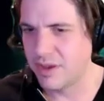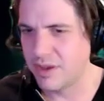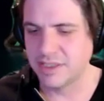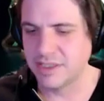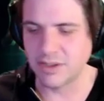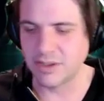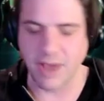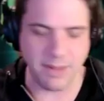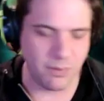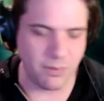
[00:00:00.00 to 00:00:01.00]
So, I
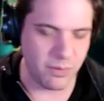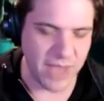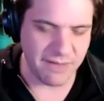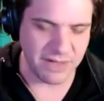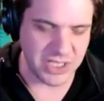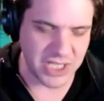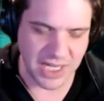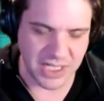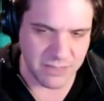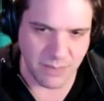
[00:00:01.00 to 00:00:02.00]
mean, we haven't
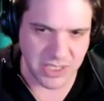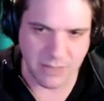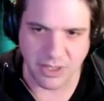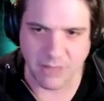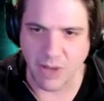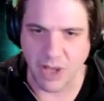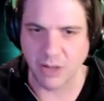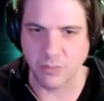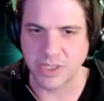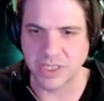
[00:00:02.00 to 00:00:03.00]
changed much about the
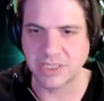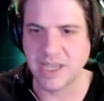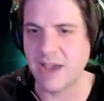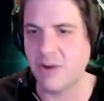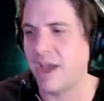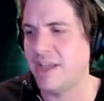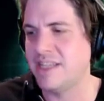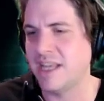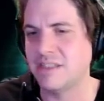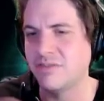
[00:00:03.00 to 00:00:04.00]
model. We're just now
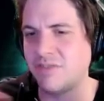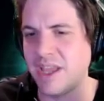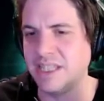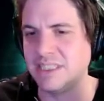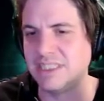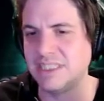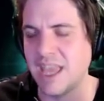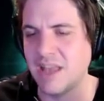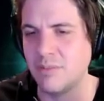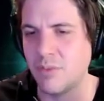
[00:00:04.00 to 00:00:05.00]
identifying its
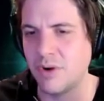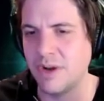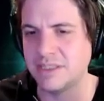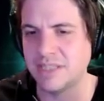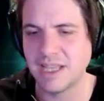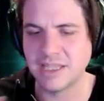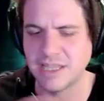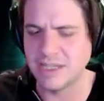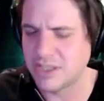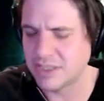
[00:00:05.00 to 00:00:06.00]
scale more. It's like, it's
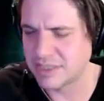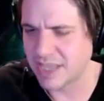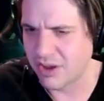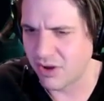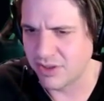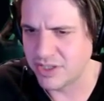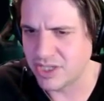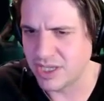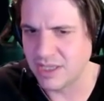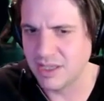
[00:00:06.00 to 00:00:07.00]
not just
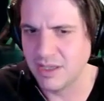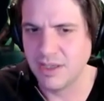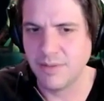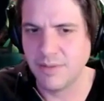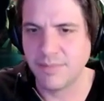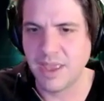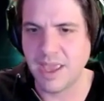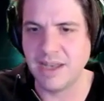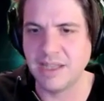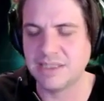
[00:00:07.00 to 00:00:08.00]
psychology
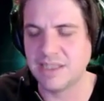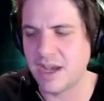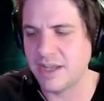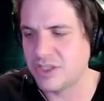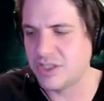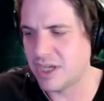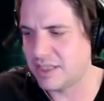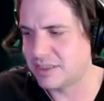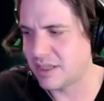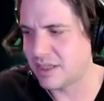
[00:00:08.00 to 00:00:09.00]
and it's not just